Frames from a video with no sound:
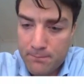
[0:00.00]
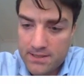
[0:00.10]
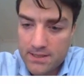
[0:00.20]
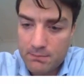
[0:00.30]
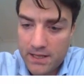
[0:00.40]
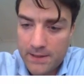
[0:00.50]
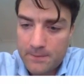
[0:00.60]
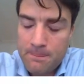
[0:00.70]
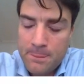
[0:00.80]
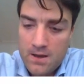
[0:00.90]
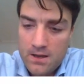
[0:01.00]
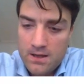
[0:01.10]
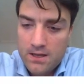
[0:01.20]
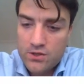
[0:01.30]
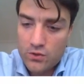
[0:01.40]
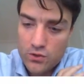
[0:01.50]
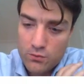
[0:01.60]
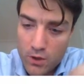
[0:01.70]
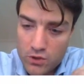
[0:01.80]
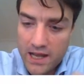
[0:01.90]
business plan. So you most